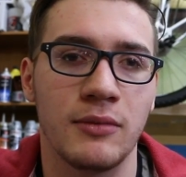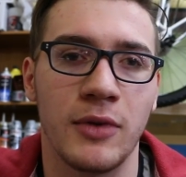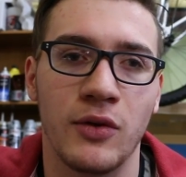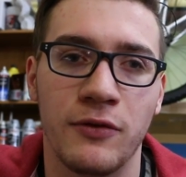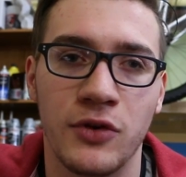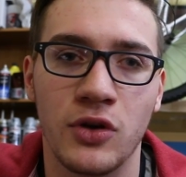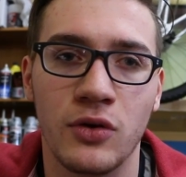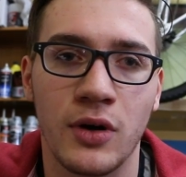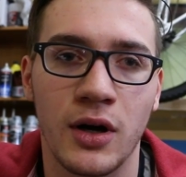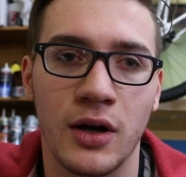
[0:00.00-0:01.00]
my
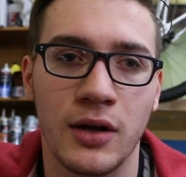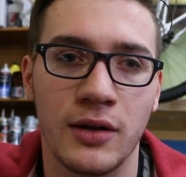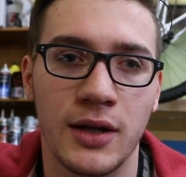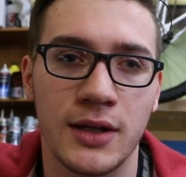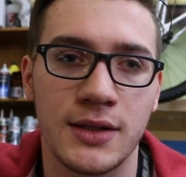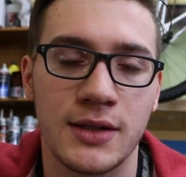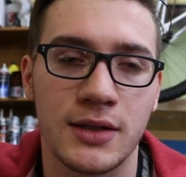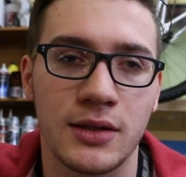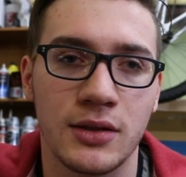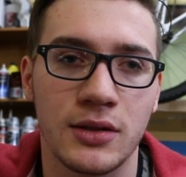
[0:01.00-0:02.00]
review on
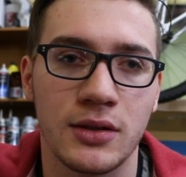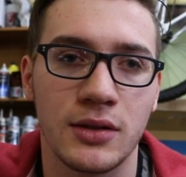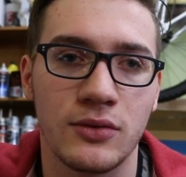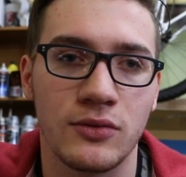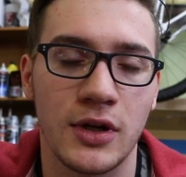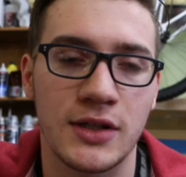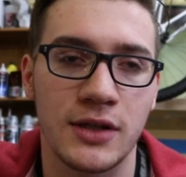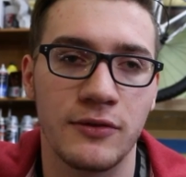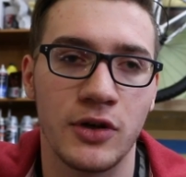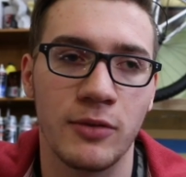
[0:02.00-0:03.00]
this rust
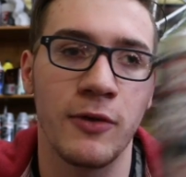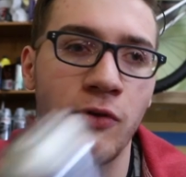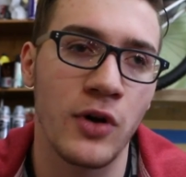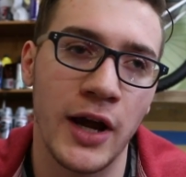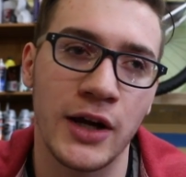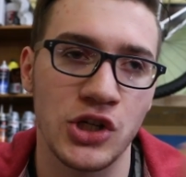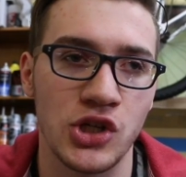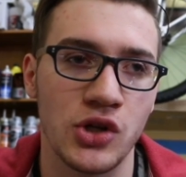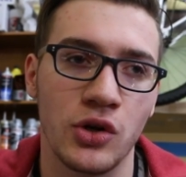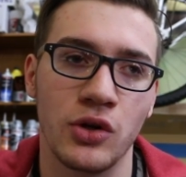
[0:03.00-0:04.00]
converter before I actually
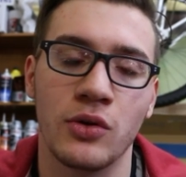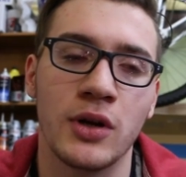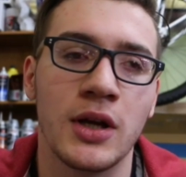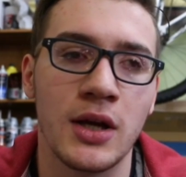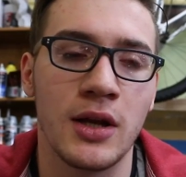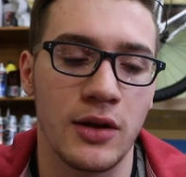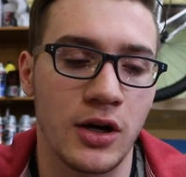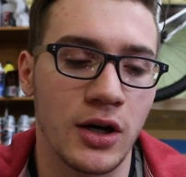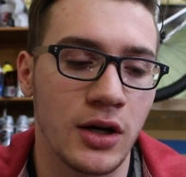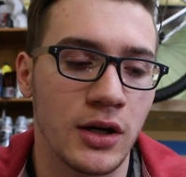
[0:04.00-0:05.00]
show you the
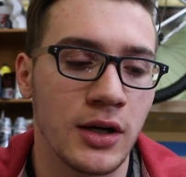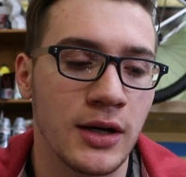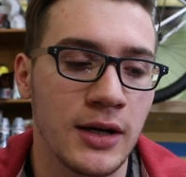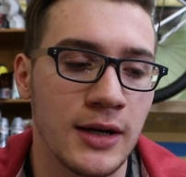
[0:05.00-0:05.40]
car.